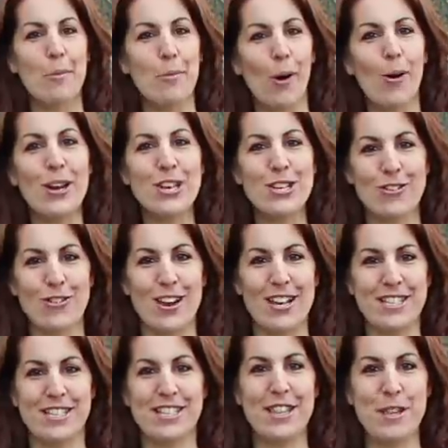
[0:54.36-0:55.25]
not
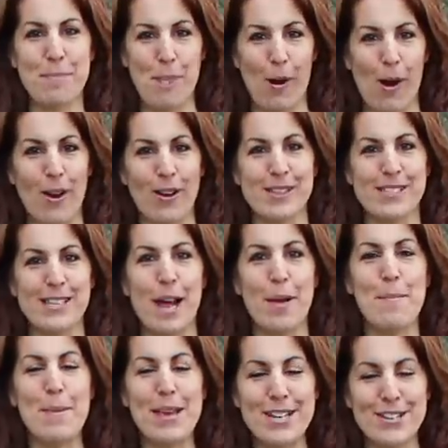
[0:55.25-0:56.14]
interested in the past,
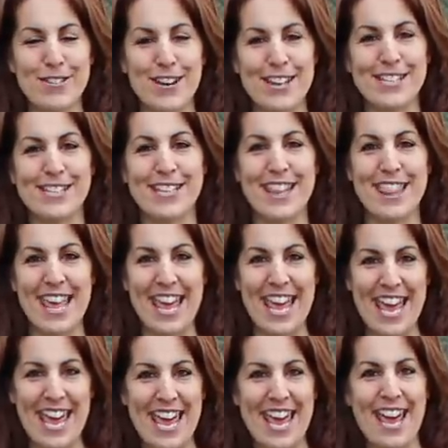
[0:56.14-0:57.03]
I'm interested in the
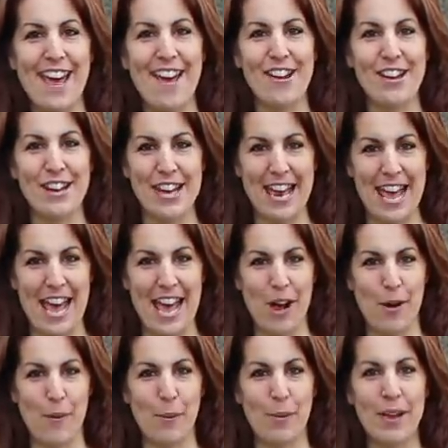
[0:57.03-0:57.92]
here and
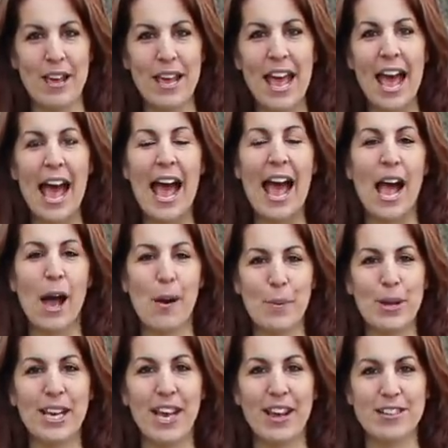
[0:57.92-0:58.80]
now. How are
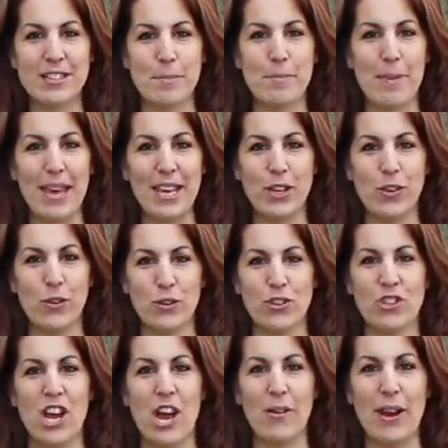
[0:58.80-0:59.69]
we going to make your
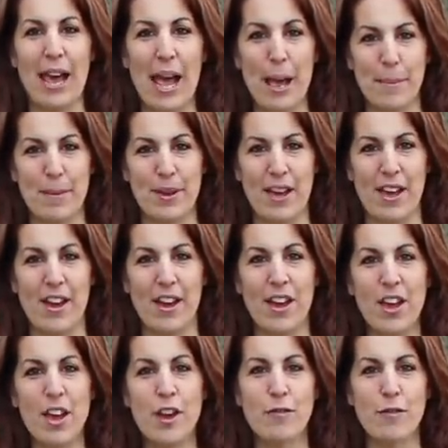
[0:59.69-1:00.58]
child happier
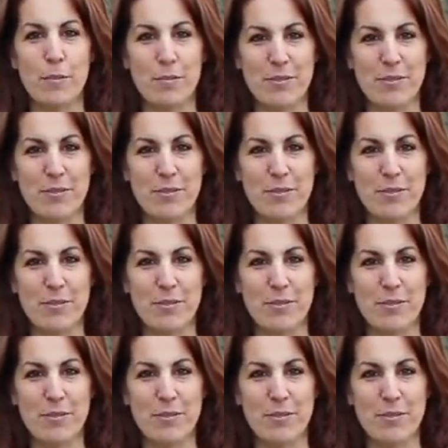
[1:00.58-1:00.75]
from